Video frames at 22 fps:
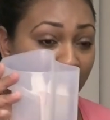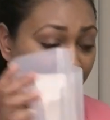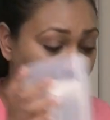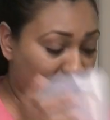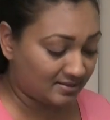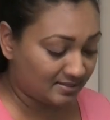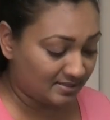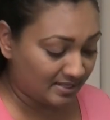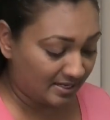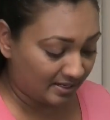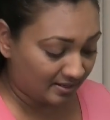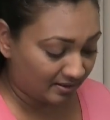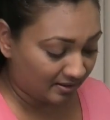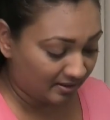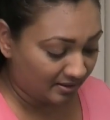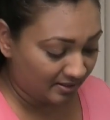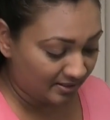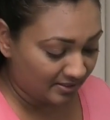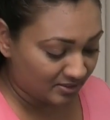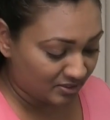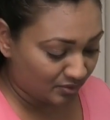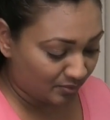container
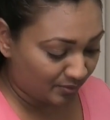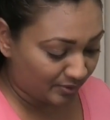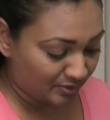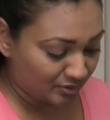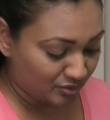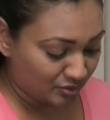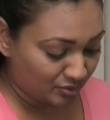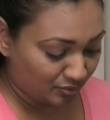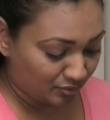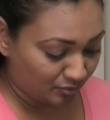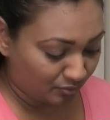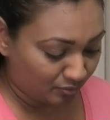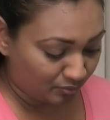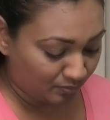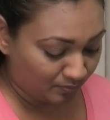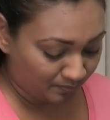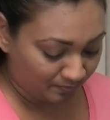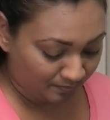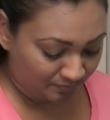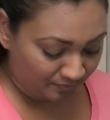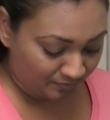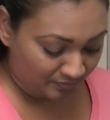is going to go.
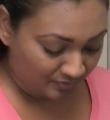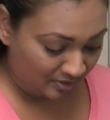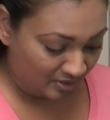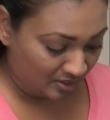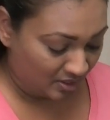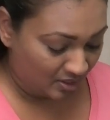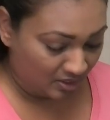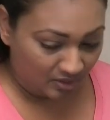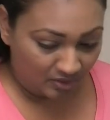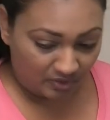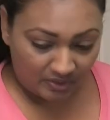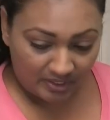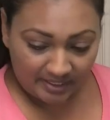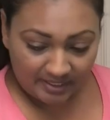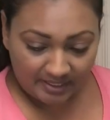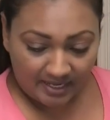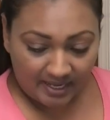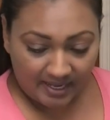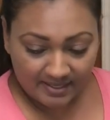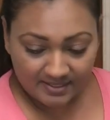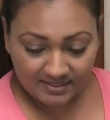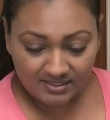Right
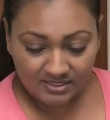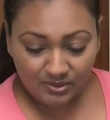guys,